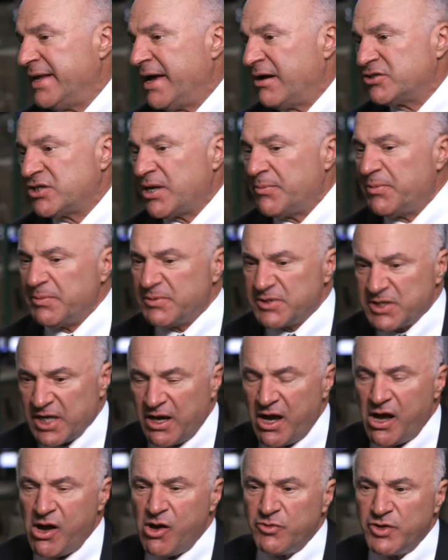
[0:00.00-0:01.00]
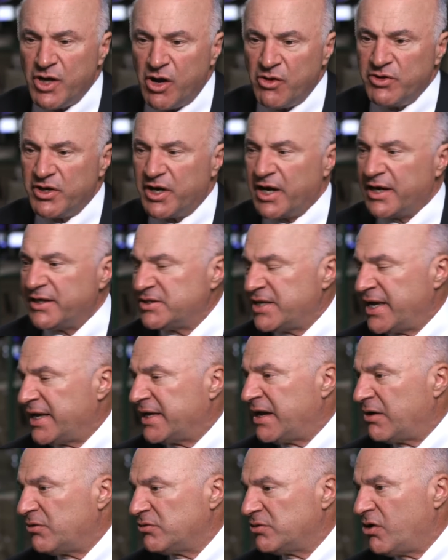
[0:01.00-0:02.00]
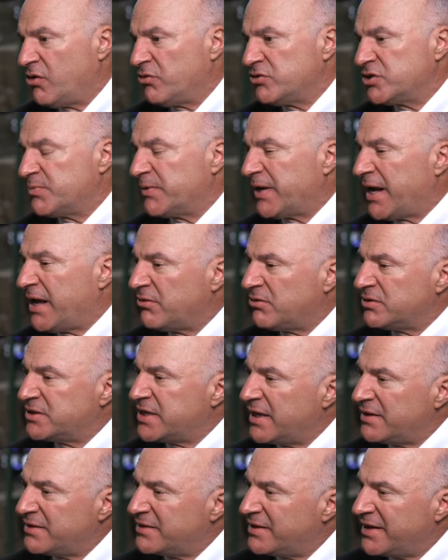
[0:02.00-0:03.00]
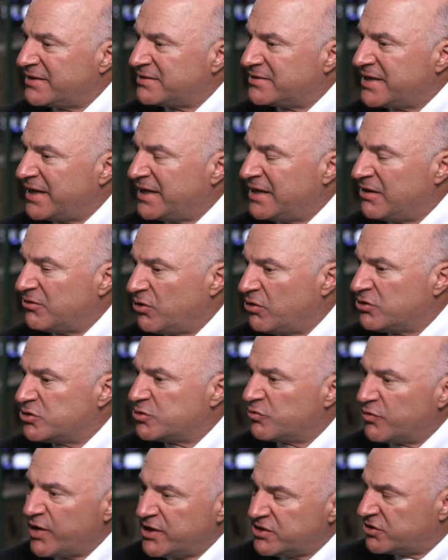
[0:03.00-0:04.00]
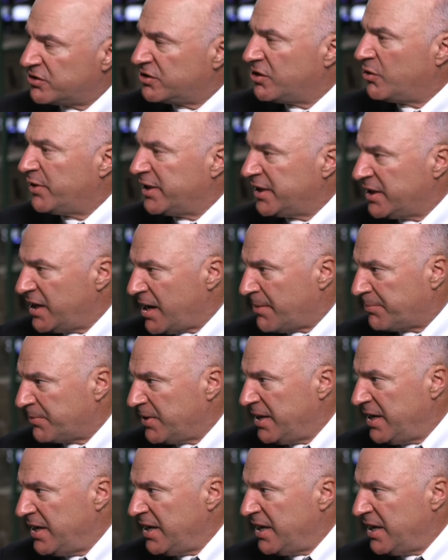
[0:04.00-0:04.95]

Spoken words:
Now, some people say, oh, no, you got to take out loans, but I don't like taking out loans when rates are going up